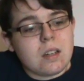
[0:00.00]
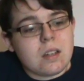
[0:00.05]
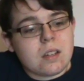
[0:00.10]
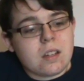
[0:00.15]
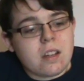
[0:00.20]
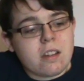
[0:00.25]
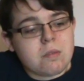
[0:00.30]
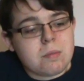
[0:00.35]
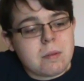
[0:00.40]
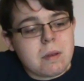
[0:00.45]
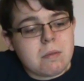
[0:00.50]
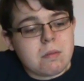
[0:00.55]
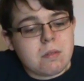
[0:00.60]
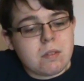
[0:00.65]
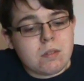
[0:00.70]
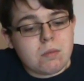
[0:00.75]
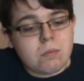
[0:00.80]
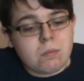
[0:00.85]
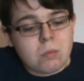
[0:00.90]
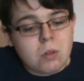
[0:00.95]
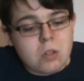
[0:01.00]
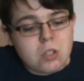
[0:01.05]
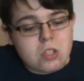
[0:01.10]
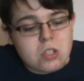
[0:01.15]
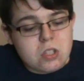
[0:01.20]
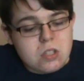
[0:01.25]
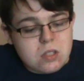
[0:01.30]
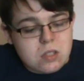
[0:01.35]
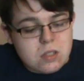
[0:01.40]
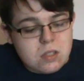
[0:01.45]
can't remember
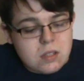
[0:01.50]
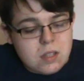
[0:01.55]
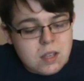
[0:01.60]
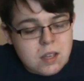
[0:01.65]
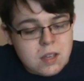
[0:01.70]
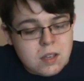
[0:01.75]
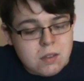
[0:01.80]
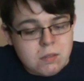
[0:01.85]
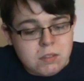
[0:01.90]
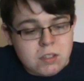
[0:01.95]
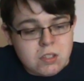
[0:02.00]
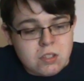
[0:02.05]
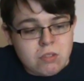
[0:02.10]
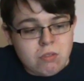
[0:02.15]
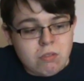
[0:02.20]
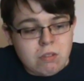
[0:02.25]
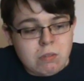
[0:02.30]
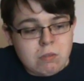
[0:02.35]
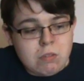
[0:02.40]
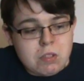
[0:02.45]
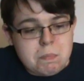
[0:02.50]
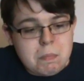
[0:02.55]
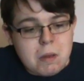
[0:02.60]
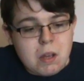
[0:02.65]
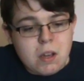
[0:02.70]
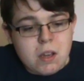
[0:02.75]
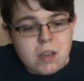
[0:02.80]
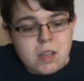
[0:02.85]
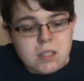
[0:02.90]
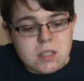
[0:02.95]
what the story was
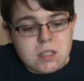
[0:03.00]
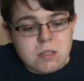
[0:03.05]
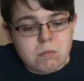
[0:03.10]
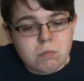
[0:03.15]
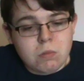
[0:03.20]
behind